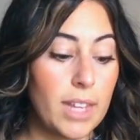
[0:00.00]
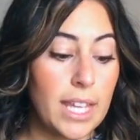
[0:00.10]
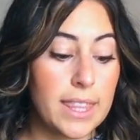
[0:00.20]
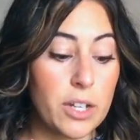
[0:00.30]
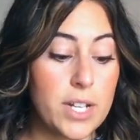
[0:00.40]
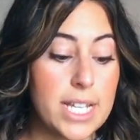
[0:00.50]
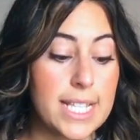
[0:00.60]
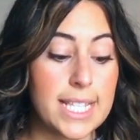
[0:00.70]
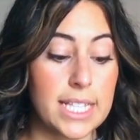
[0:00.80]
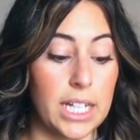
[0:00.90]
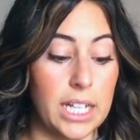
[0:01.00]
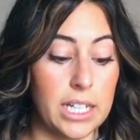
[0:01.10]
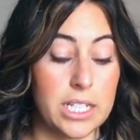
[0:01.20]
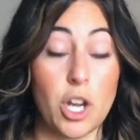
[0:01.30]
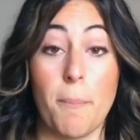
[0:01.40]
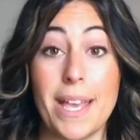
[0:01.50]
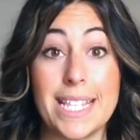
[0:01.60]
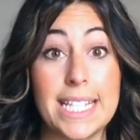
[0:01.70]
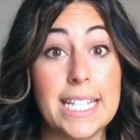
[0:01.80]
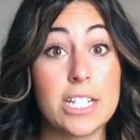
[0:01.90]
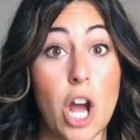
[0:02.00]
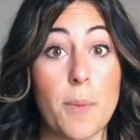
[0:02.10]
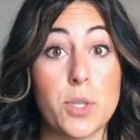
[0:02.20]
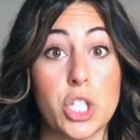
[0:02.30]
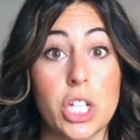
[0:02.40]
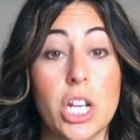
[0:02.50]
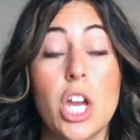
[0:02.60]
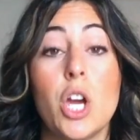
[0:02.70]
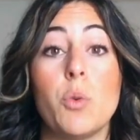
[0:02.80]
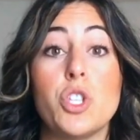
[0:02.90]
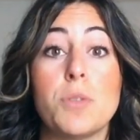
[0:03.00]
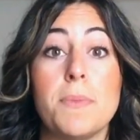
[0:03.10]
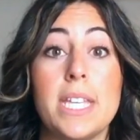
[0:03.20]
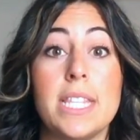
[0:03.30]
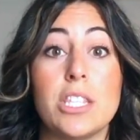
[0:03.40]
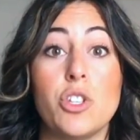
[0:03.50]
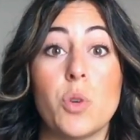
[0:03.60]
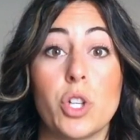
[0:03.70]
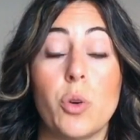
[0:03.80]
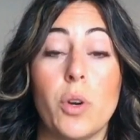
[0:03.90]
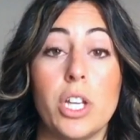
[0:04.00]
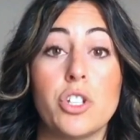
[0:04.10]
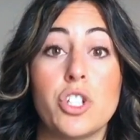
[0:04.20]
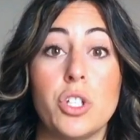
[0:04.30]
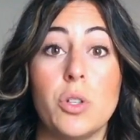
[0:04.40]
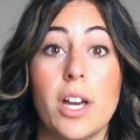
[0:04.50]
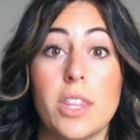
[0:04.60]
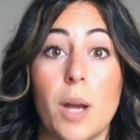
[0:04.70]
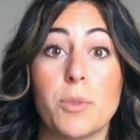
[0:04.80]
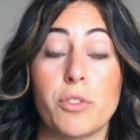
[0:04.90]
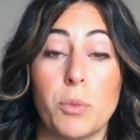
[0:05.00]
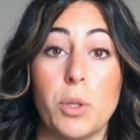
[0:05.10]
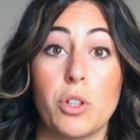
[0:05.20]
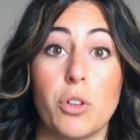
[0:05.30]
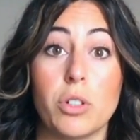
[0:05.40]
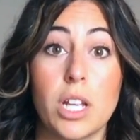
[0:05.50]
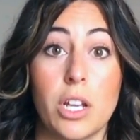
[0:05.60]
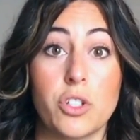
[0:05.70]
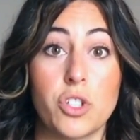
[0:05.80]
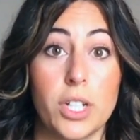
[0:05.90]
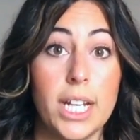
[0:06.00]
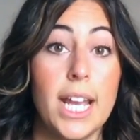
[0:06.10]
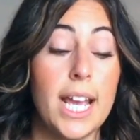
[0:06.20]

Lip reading: There is domestic adoption, which means you are going to adopt from your own country.